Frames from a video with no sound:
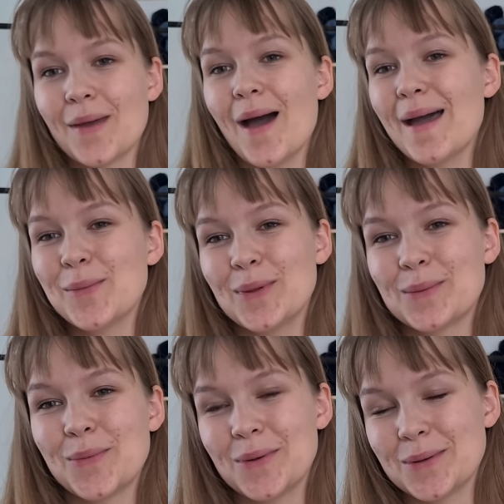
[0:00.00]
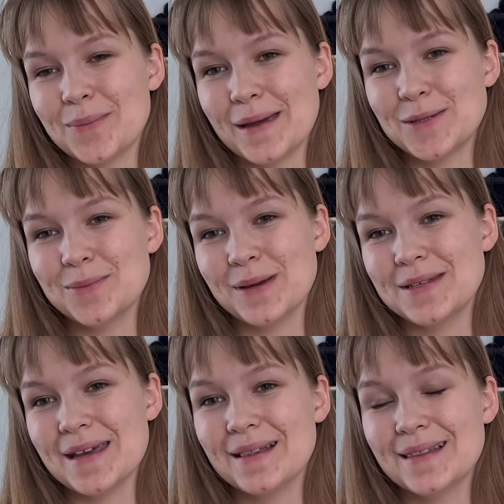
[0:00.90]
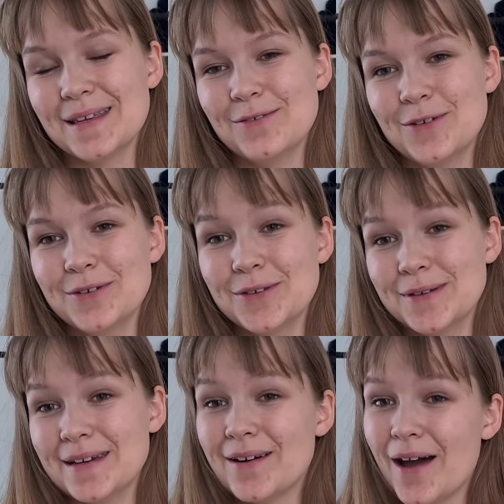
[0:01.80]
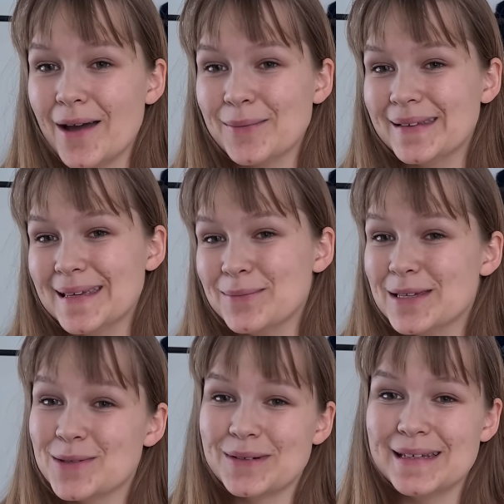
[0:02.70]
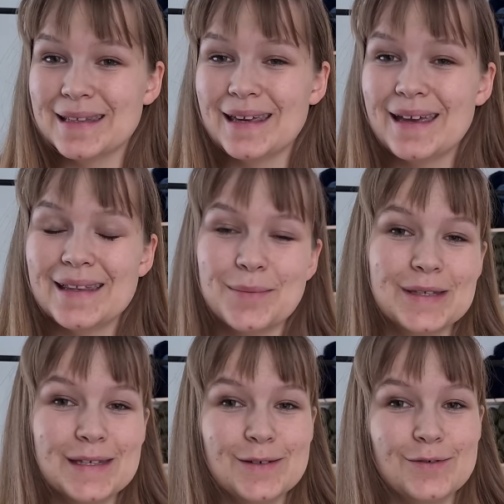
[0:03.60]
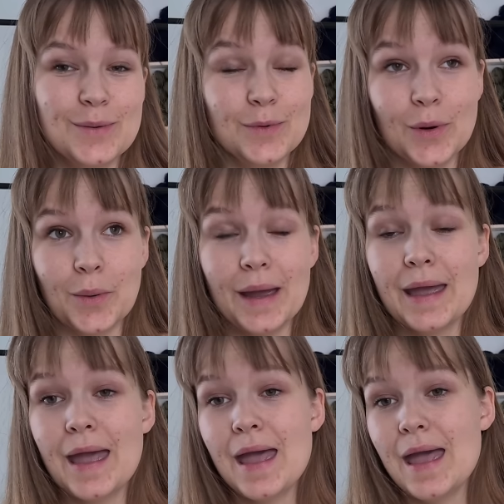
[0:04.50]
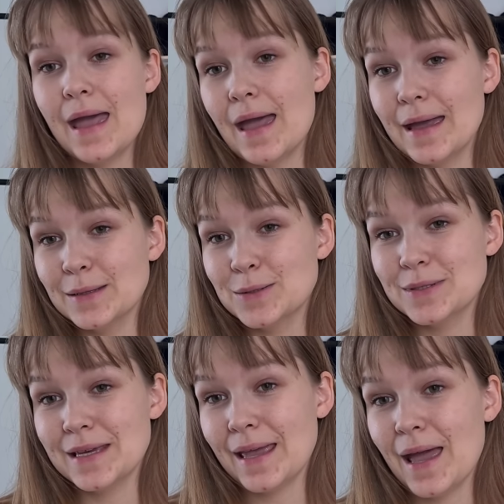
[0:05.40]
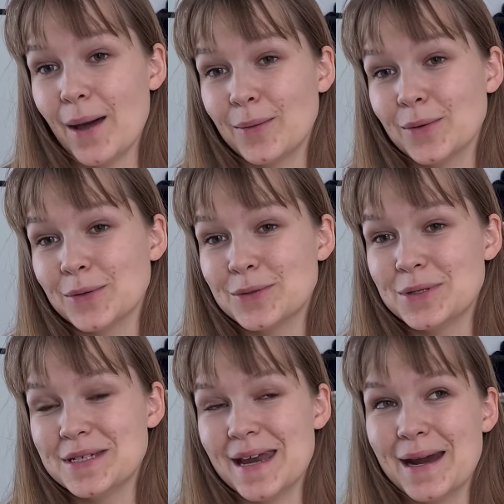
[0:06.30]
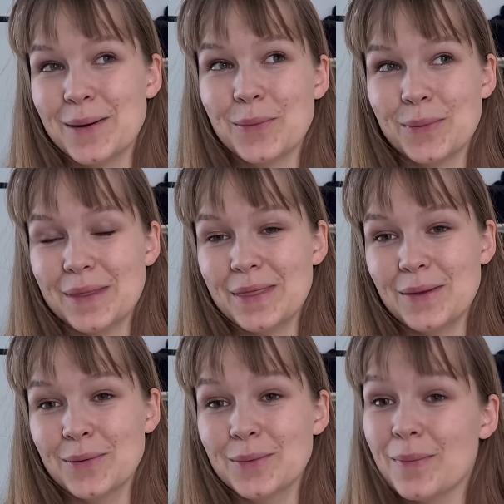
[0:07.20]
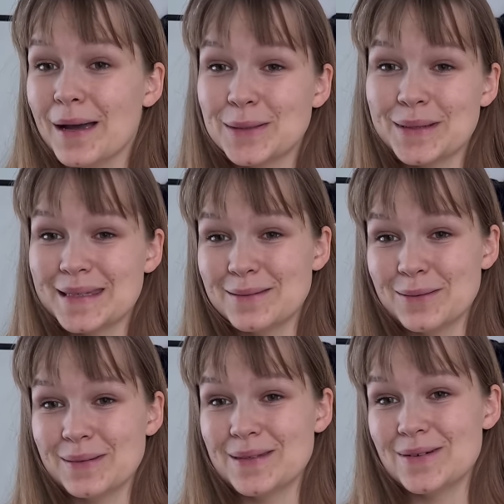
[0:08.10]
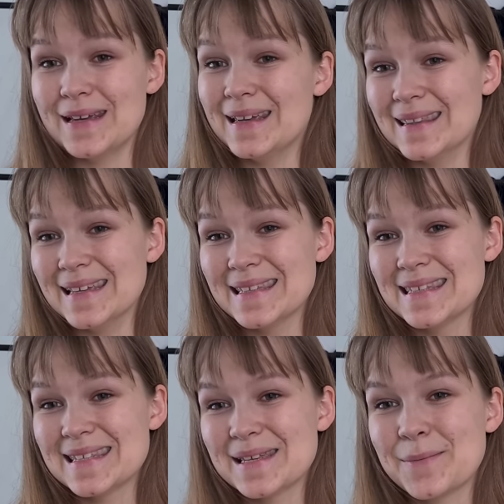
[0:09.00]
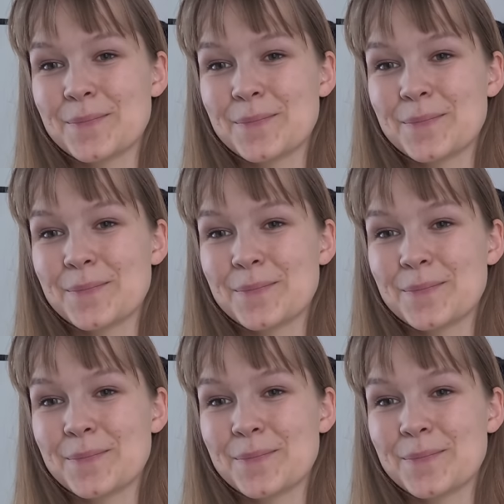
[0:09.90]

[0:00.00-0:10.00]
Hi, welcome back to my channel. If you're new here, hi, my name is Olina and I'm a knitter from Norway. And today I'm going to share with you my 2023 in knits.